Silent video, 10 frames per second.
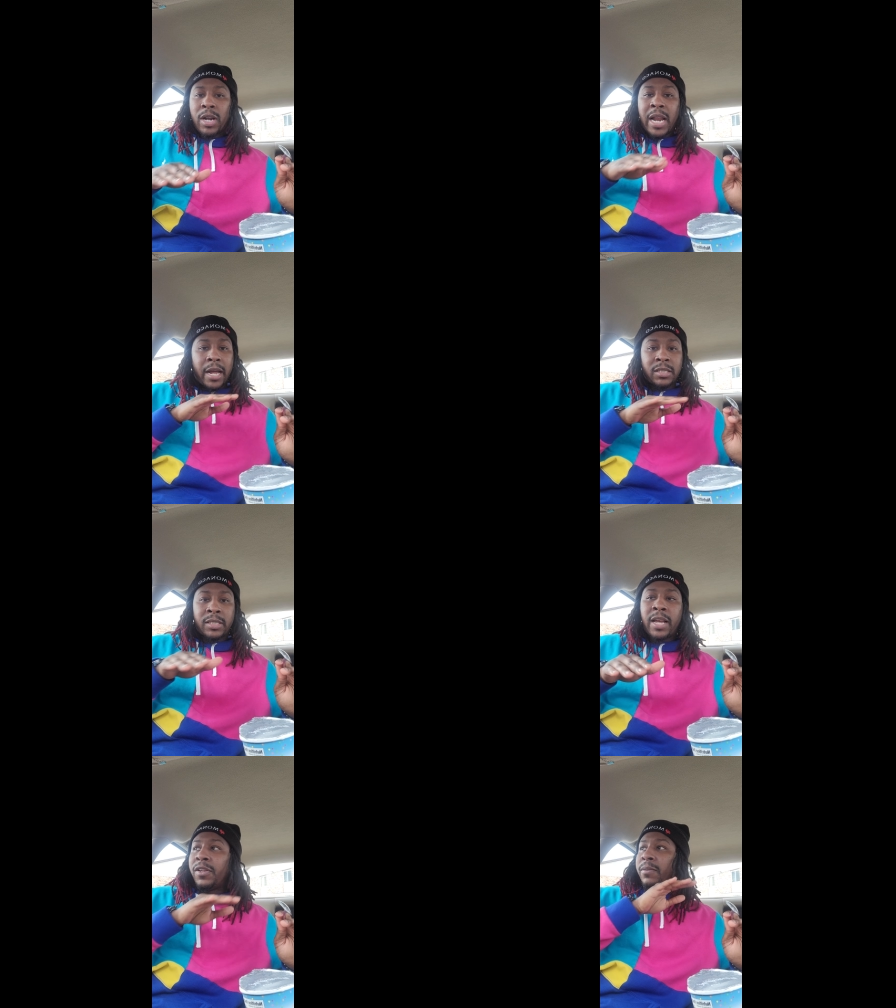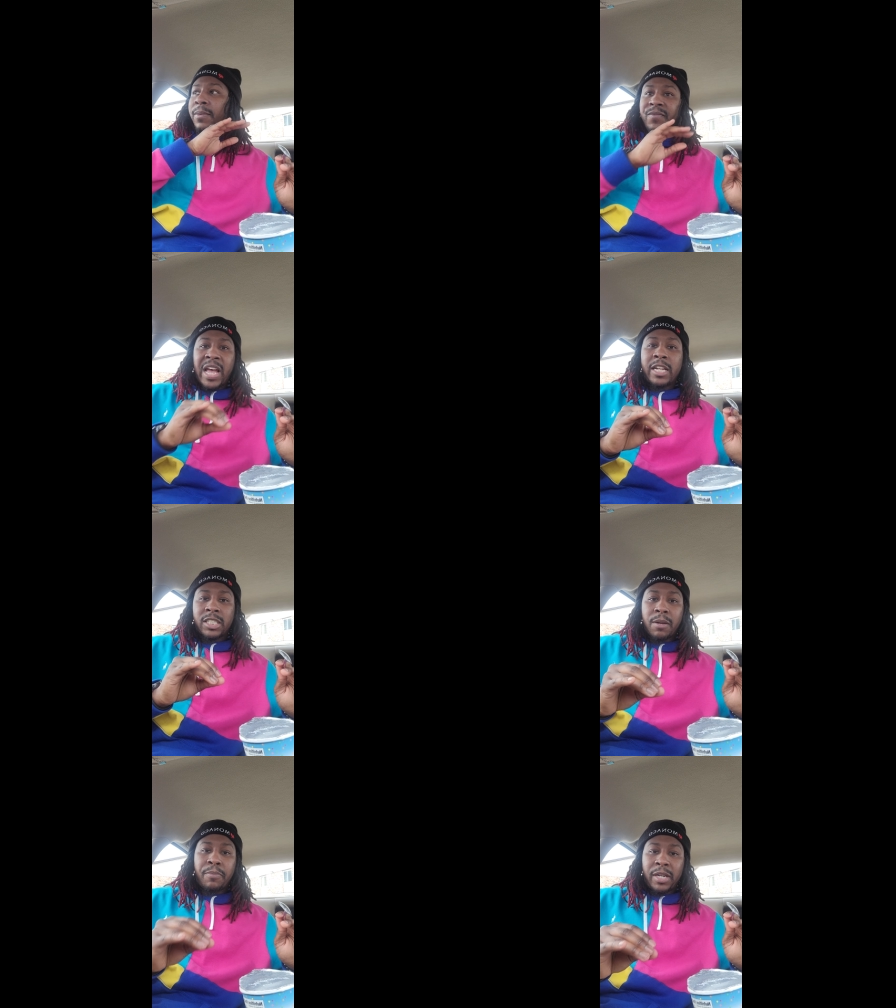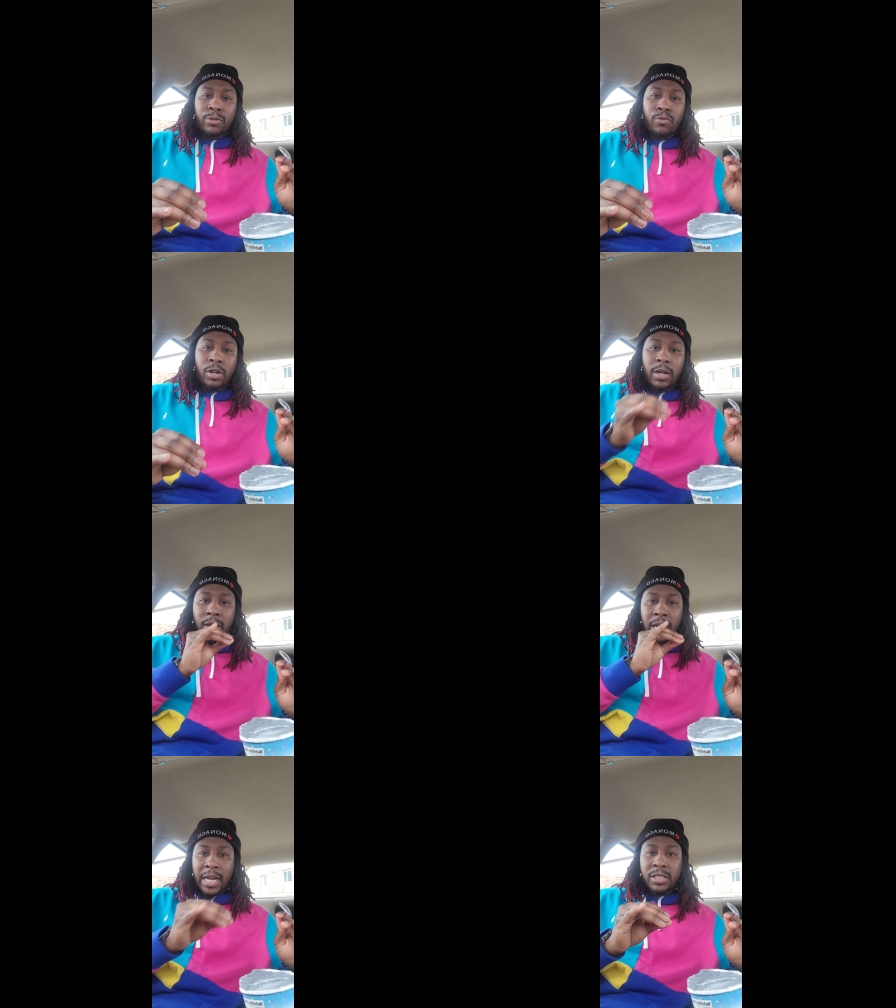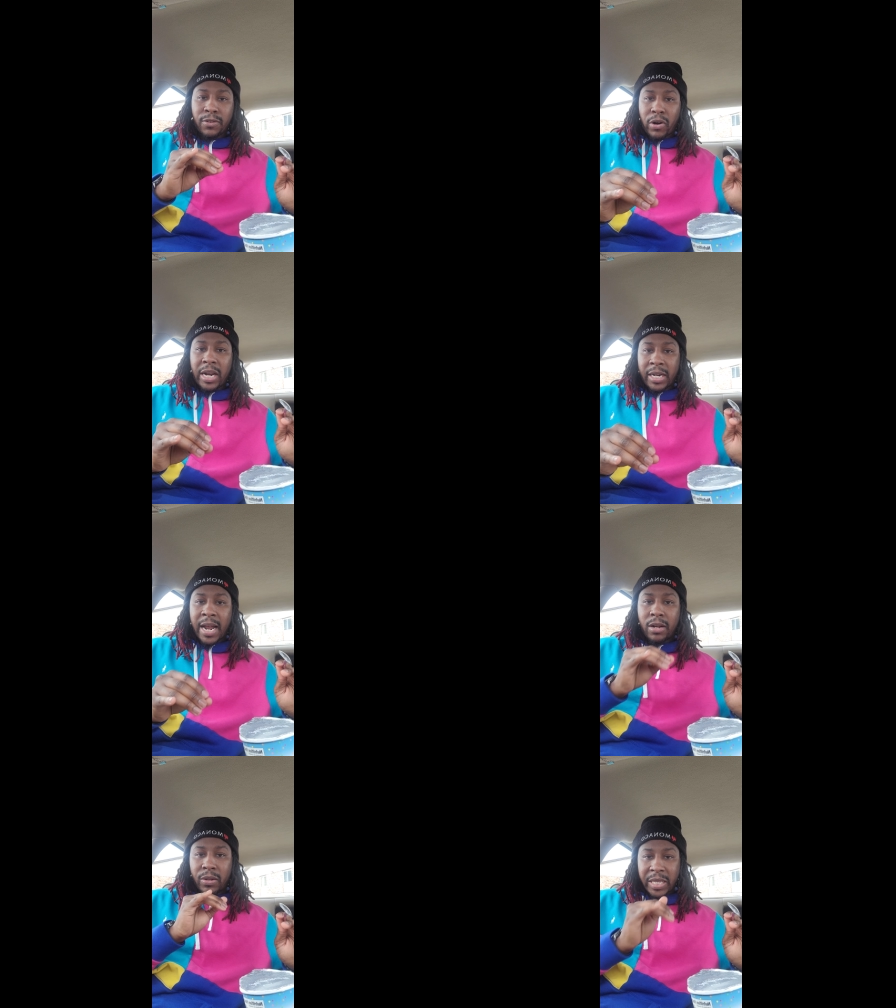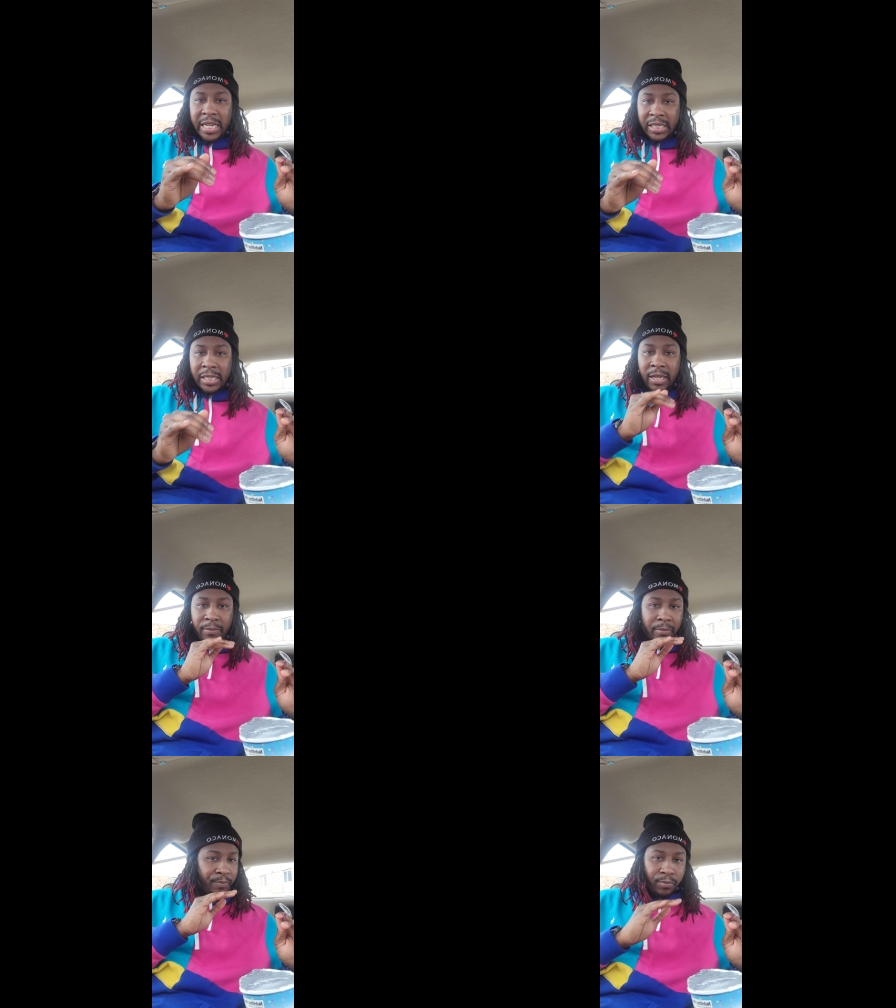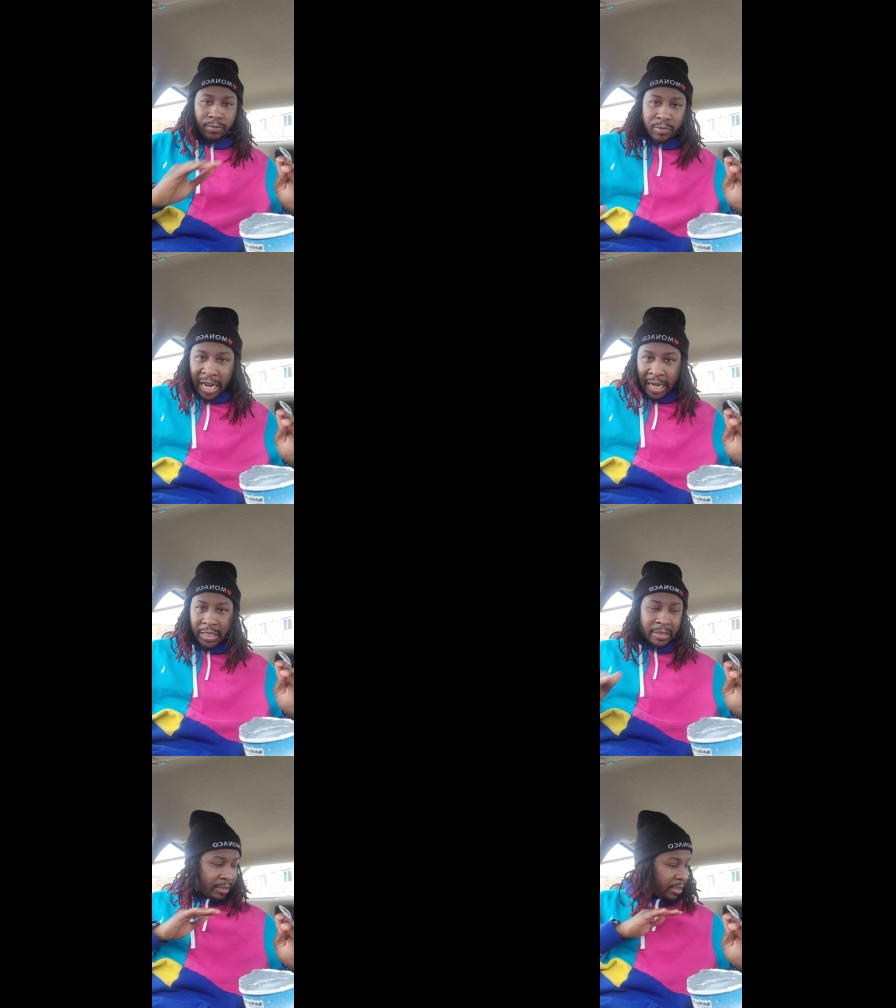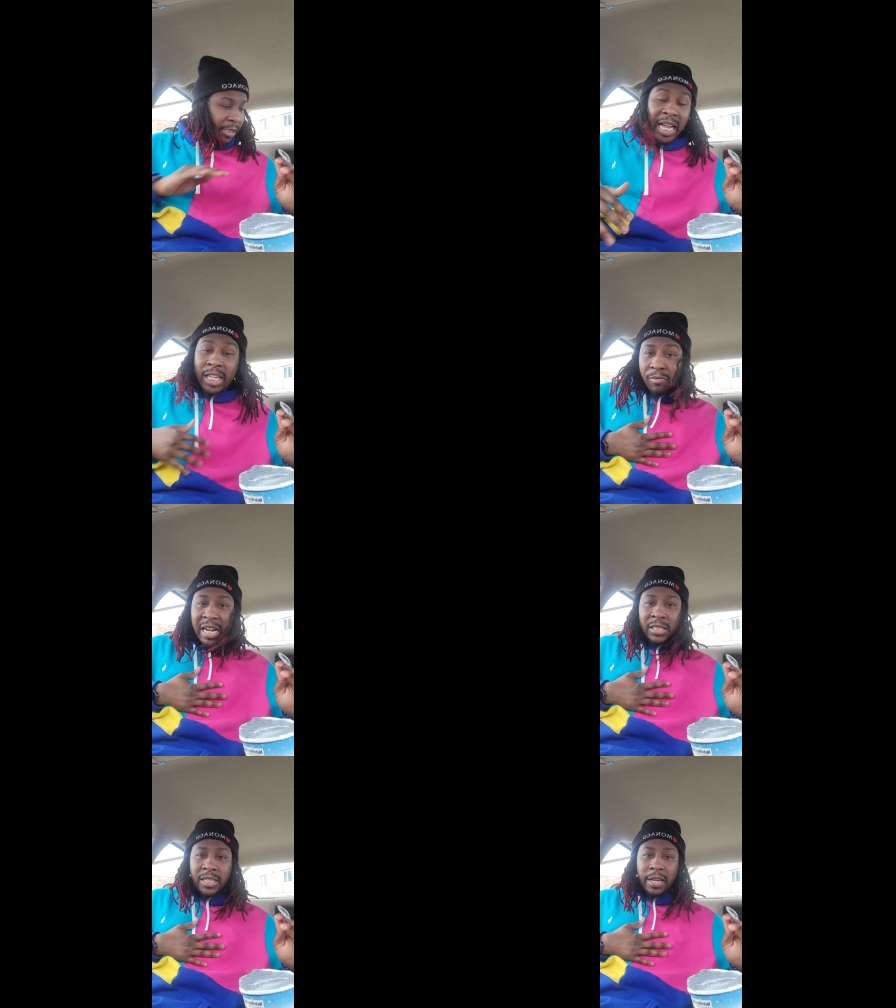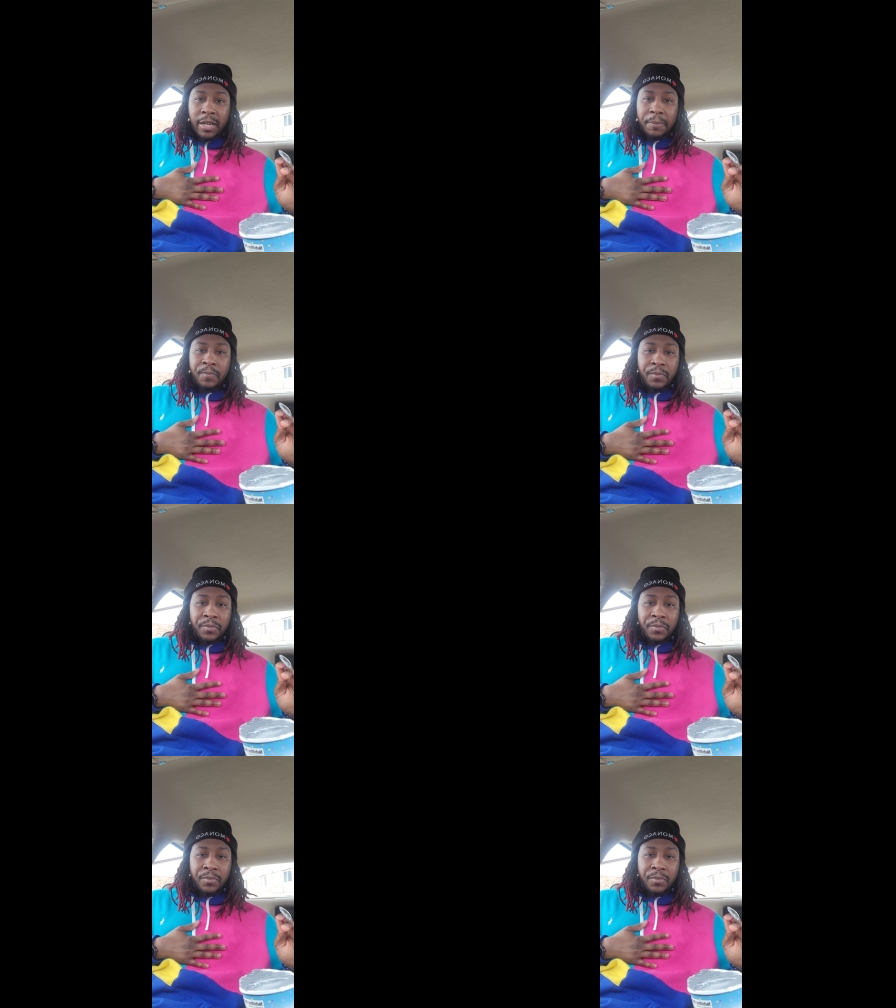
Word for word: one out of seven. That's the best one as of right now. That's it. I that's my stamp.